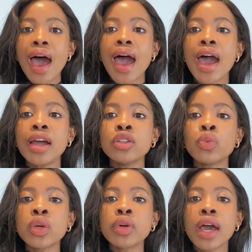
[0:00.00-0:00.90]
And
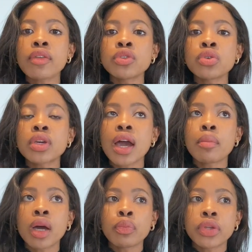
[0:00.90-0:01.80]
we would have to
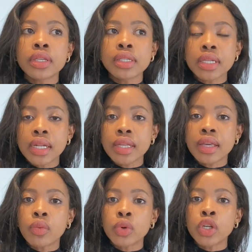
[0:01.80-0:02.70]
come up with a ceiling
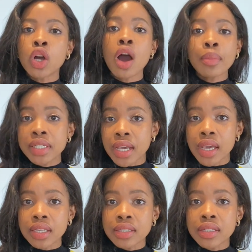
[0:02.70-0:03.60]
that would
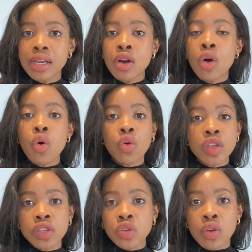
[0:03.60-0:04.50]
accommodate all
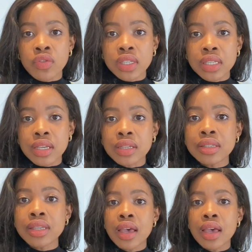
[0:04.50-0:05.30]
these services